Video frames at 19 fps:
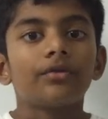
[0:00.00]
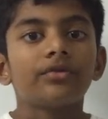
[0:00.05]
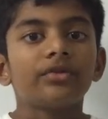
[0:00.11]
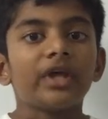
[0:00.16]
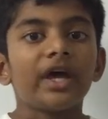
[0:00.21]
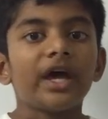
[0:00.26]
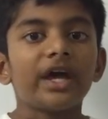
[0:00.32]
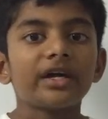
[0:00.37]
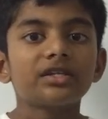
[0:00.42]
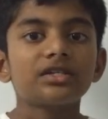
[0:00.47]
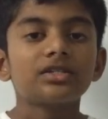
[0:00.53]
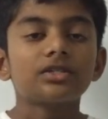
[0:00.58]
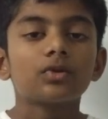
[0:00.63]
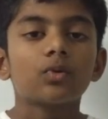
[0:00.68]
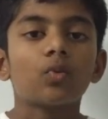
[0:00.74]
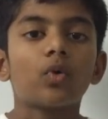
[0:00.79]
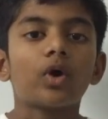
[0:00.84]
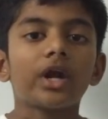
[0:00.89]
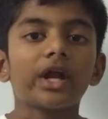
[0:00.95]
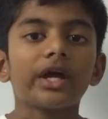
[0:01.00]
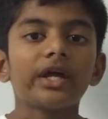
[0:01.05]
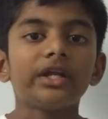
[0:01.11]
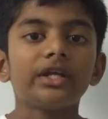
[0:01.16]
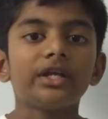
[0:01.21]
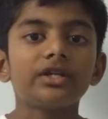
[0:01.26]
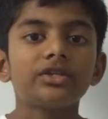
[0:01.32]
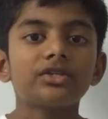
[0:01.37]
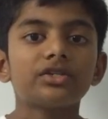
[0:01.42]
Next, what
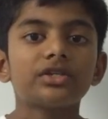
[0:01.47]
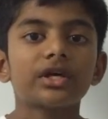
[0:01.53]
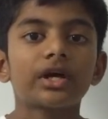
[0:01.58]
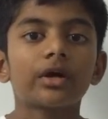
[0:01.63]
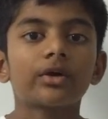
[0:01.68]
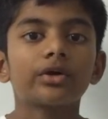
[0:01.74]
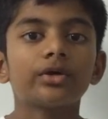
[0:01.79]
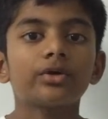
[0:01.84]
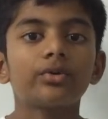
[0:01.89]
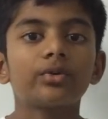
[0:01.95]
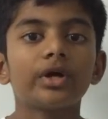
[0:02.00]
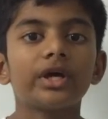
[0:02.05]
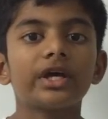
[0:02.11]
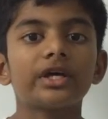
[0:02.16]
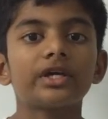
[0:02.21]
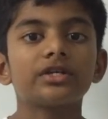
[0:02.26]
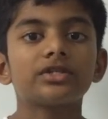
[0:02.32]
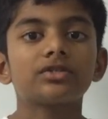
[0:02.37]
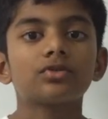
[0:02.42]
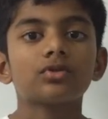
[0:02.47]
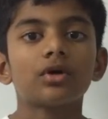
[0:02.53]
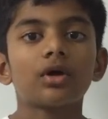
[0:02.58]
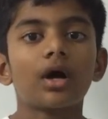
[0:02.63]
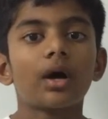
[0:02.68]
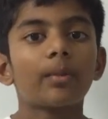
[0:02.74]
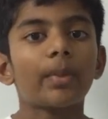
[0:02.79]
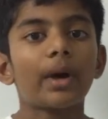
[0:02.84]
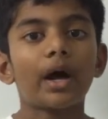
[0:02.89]
I need to tell you is
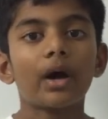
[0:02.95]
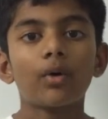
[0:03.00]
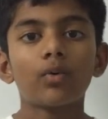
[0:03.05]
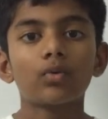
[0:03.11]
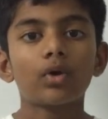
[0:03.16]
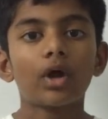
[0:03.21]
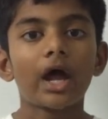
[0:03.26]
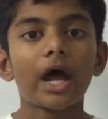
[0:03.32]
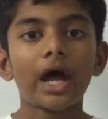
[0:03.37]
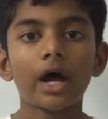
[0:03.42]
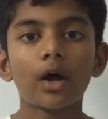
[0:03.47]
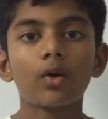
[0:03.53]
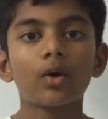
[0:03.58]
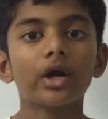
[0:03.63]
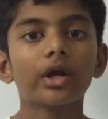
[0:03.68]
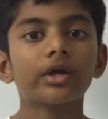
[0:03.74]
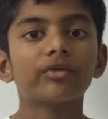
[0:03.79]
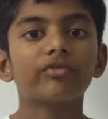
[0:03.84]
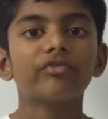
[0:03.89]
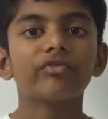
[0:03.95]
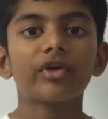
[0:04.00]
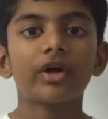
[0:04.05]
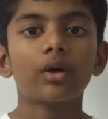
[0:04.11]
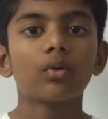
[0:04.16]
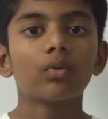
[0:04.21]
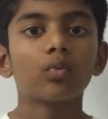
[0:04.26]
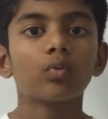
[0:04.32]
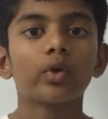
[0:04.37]
about how I
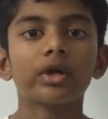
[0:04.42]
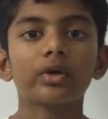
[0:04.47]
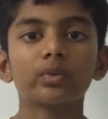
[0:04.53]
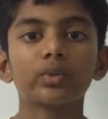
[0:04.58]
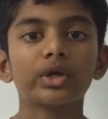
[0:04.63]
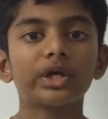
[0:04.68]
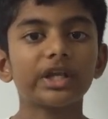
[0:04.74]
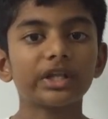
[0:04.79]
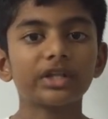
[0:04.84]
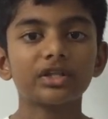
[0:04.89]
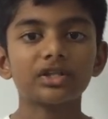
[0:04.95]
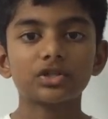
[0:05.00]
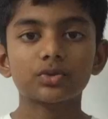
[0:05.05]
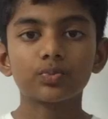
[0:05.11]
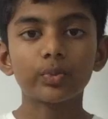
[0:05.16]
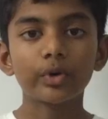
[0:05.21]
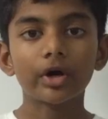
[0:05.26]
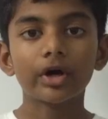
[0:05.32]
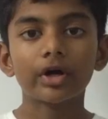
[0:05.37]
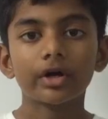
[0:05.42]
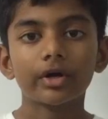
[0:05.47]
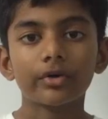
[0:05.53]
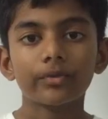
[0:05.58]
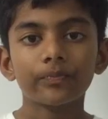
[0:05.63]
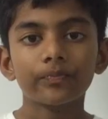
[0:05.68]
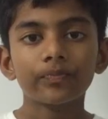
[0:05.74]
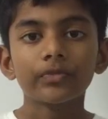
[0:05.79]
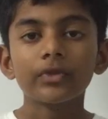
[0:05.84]
felt when reading this book.
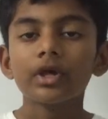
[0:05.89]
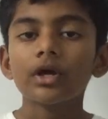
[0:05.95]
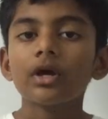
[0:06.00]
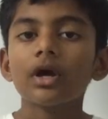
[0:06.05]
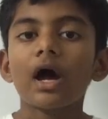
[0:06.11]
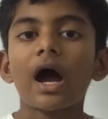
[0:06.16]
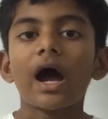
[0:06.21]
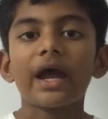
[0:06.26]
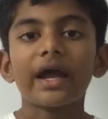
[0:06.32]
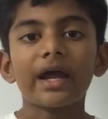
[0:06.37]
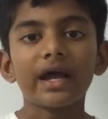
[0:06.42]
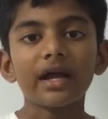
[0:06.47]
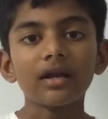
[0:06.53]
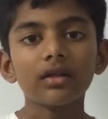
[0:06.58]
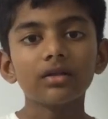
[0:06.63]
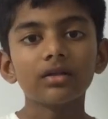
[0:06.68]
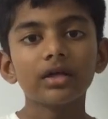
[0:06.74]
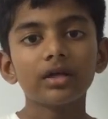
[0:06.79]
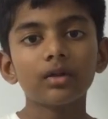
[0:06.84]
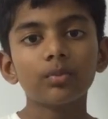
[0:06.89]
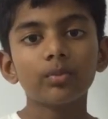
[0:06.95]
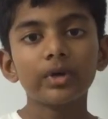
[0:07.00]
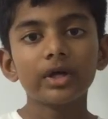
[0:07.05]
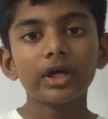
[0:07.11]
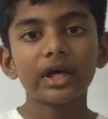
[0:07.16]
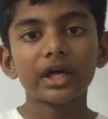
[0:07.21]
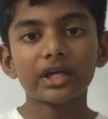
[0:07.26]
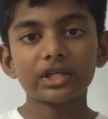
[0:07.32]
I had a little
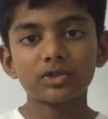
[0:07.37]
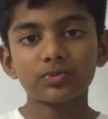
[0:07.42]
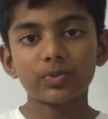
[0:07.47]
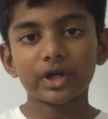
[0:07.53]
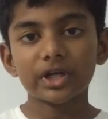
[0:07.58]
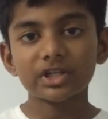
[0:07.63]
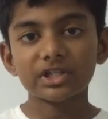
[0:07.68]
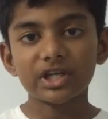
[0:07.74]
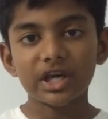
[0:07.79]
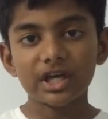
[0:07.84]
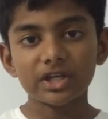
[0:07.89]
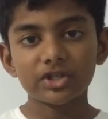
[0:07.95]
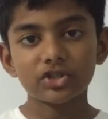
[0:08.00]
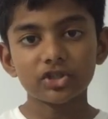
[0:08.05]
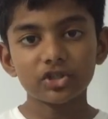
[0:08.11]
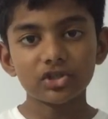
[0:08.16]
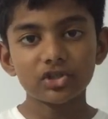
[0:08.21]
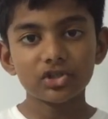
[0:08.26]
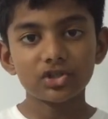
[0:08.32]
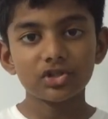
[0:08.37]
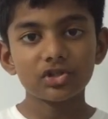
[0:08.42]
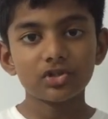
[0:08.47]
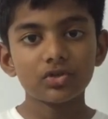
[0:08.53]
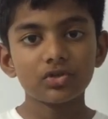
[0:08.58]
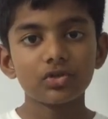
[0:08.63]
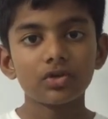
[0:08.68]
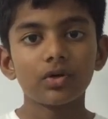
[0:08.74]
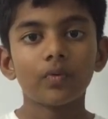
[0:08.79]
bit
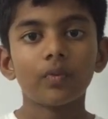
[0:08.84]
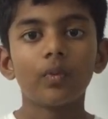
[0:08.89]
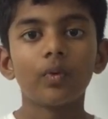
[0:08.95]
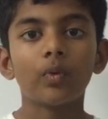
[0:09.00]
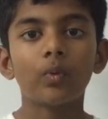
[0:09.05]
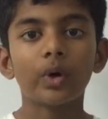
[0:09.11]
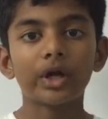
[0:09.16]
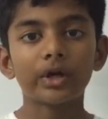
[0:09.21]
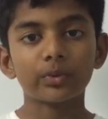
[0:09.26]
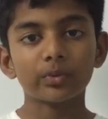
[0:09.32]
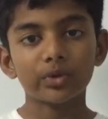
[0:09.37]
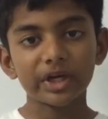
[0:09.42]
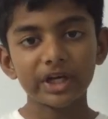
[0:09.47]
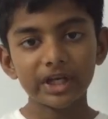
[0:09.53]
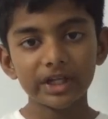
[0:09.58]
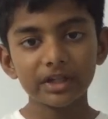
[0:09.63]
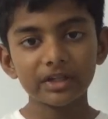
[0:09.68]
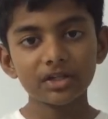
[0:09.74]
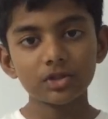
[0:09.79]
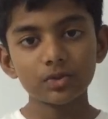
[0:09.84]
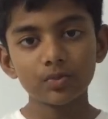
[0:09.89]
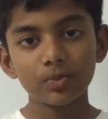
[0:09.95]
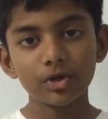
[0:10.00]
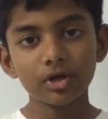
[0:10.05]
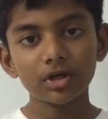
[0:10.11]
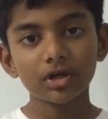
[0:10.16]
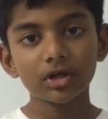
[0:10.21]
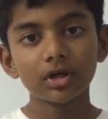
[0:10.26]
expectations when reading this
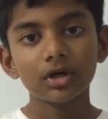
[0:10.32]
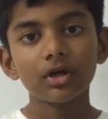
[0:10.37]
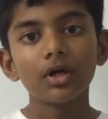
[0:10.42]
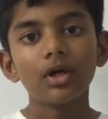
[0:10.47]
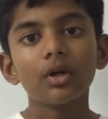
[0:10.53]
book,